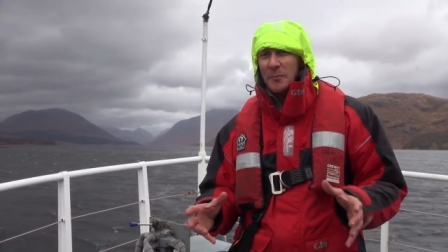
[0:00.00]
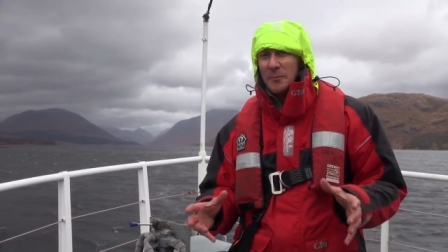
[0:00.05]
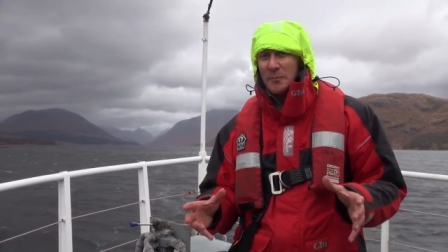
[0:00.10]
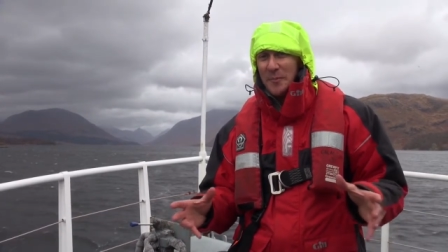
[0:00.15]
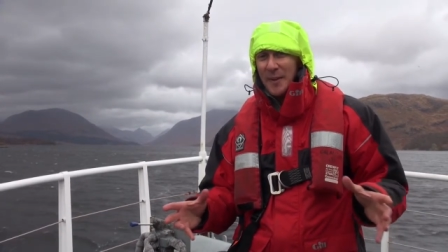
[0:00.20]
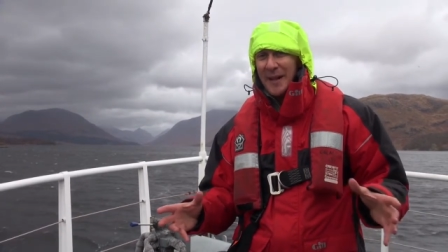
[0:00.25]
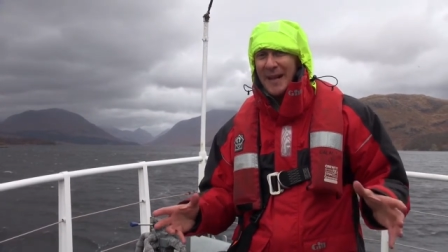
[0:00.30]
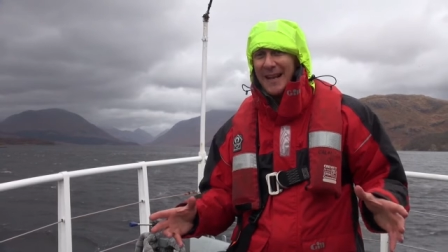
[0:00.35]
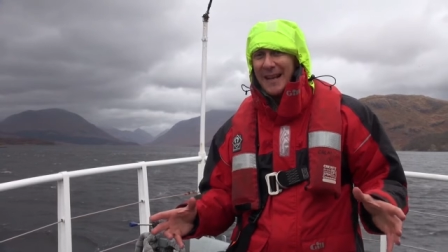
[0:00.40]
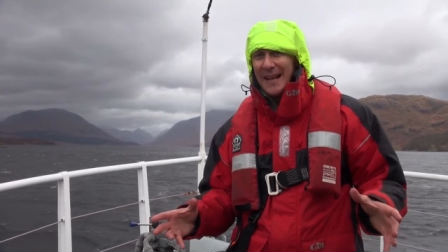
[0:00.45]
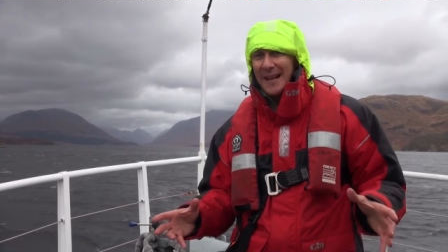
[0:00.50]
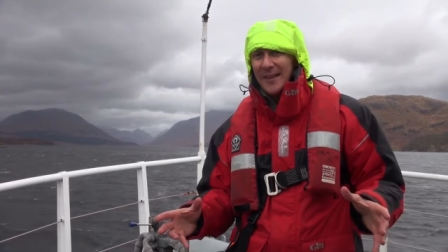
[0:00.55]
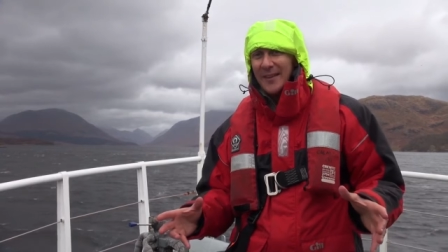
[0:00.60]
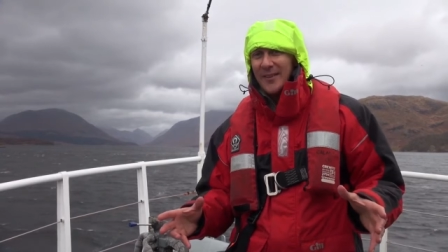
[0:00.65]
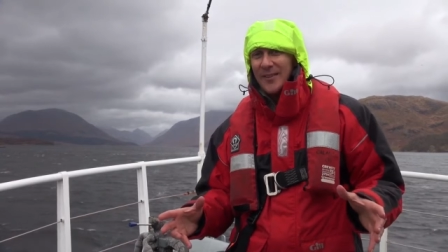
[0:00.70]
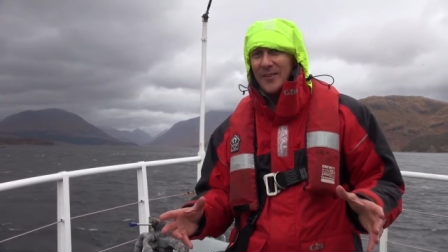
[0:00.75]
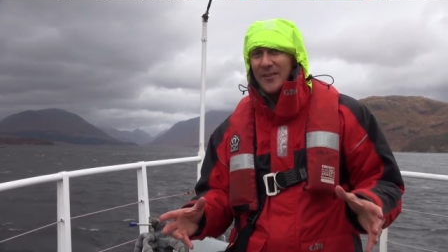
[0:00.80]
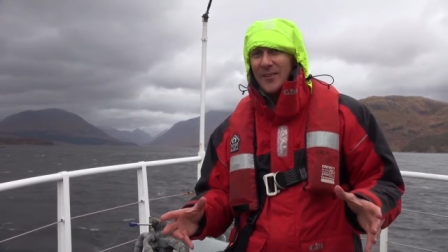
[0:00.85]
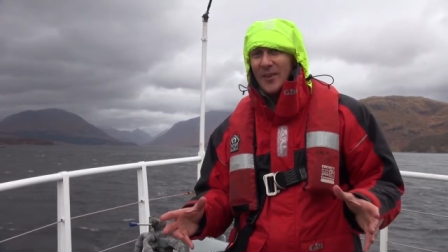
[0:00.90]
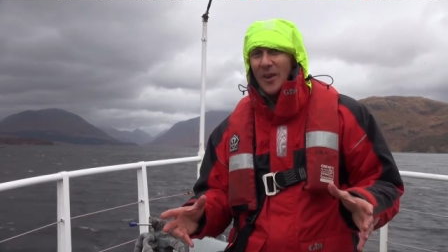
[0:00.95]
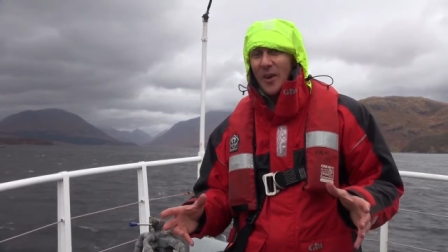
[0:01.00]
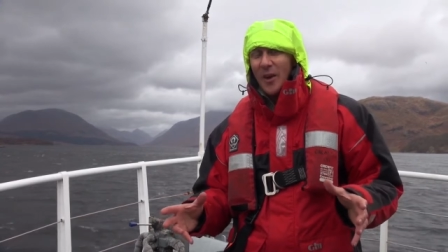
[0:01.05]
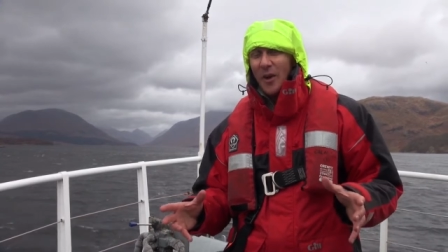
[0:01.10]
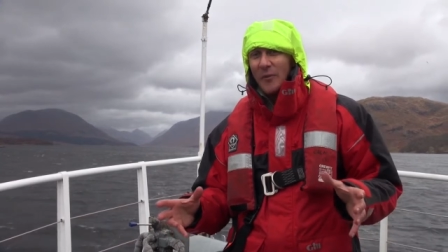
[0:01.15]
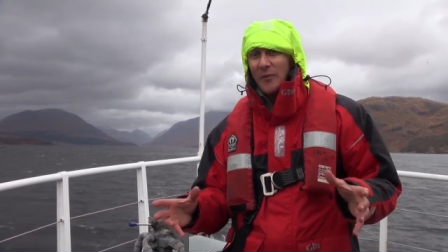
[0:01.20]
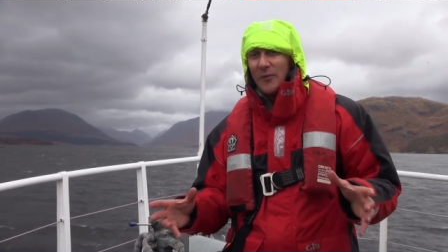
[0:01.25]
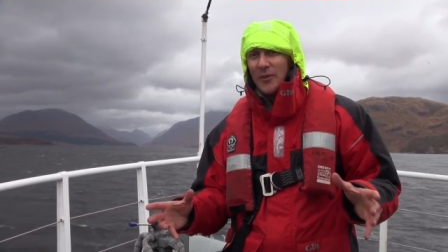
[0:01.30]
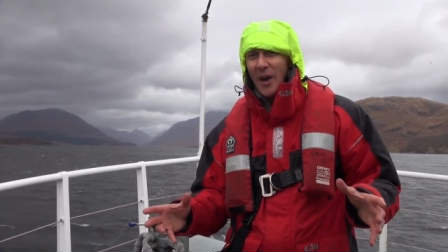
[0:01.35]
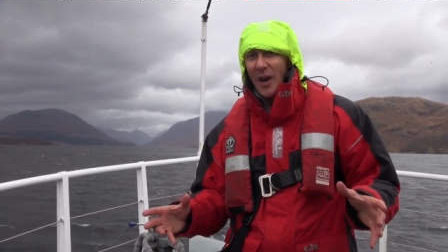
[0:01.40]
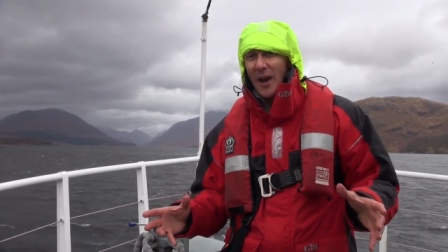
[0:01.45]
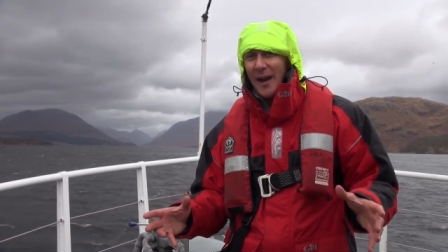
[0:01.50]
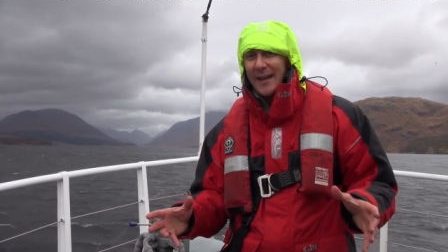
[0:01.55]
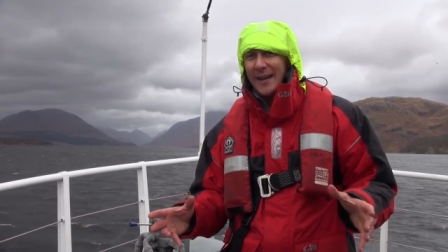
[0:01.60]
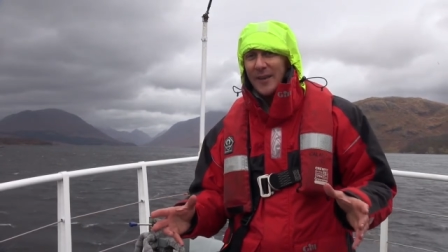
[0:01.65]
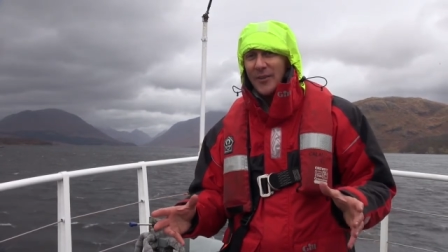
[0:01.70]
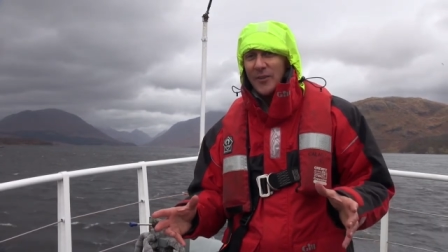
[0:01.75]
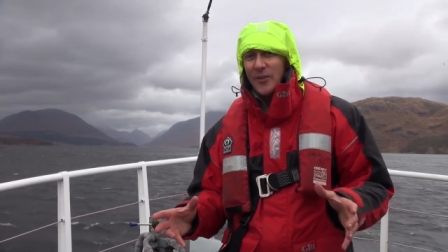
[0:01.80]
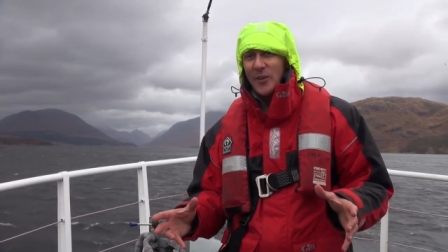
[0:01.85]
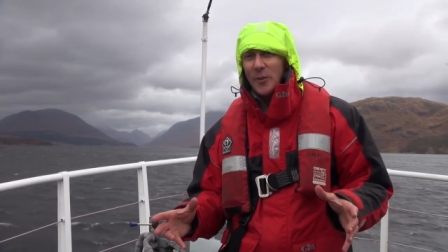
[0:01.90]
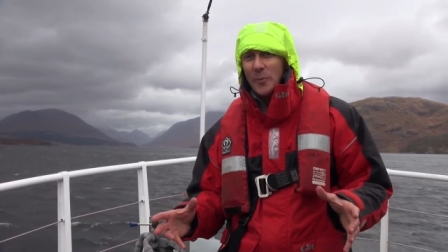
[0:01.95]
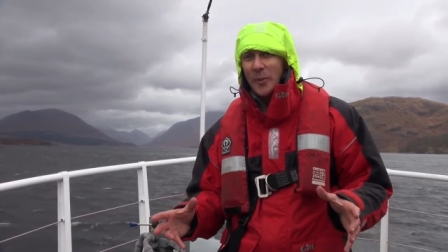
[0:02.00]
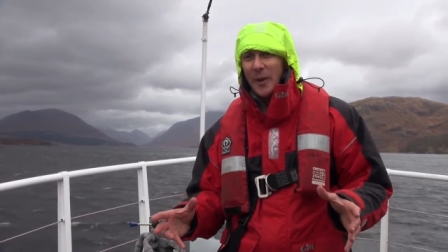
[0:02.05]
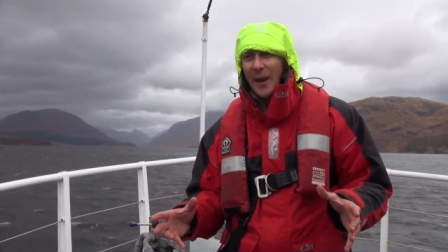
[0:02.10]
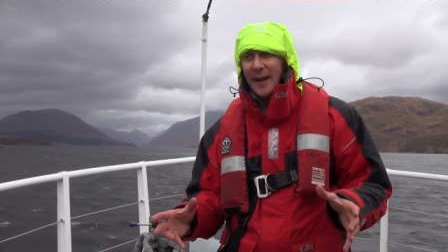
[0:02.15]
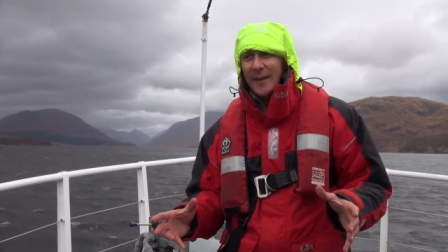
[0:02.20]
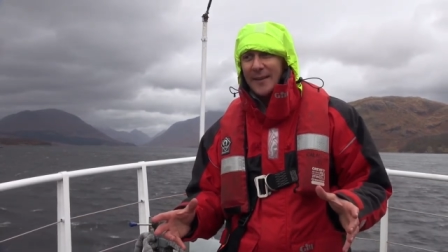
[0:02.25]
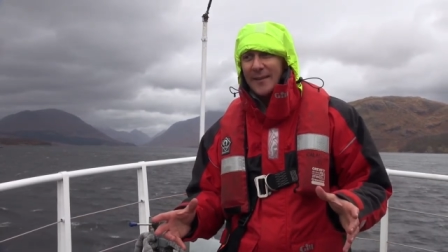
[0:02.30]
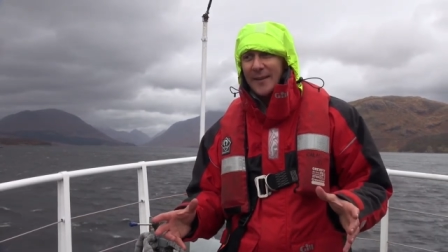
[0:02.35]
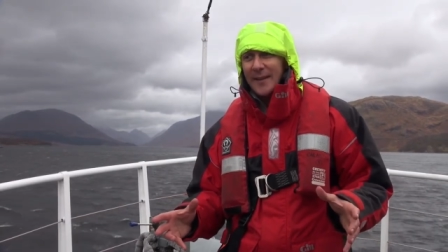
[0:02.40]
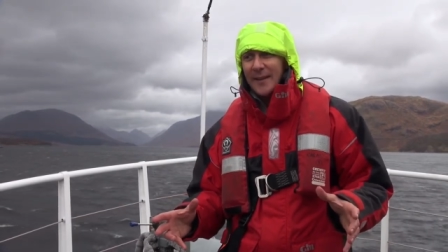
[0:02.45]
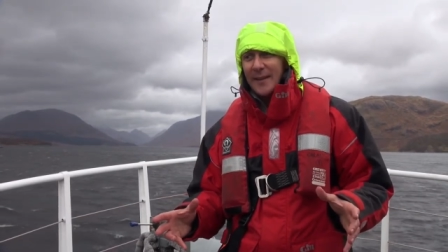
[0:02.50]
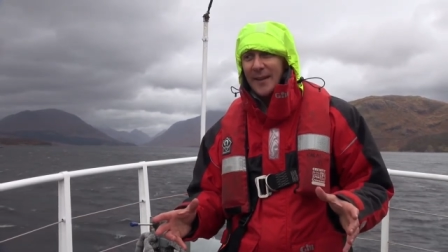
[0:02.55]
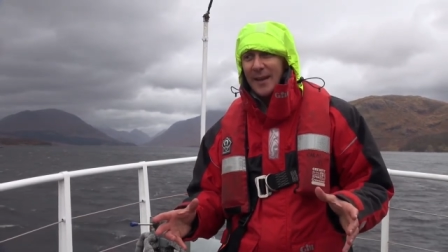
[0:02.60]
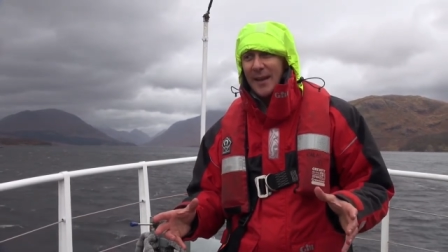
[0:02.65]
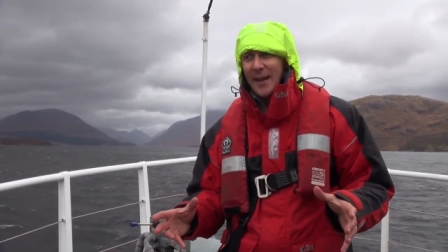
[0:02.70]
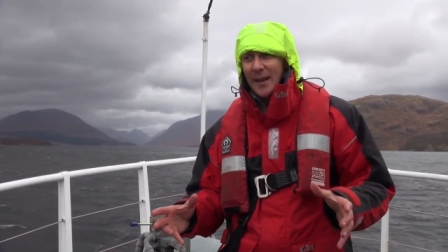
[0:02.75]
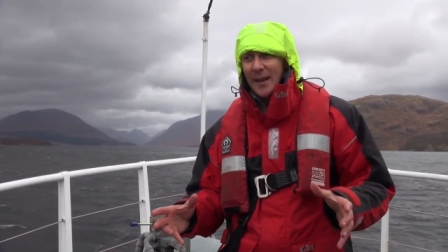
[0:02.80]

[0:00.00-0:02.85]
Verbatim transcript: billions of tiny zooplankton